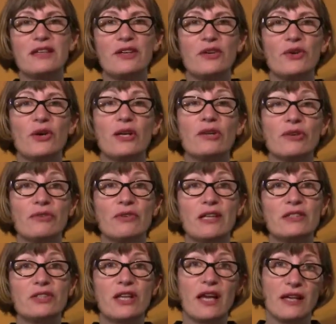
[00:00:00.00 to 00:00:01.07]
Curator of
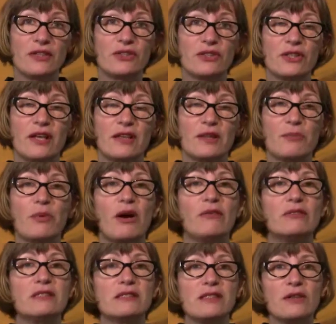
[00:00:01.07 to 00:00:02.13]
Education at the
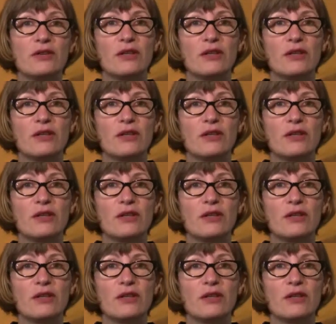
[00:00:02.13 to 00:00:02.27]
Provincetown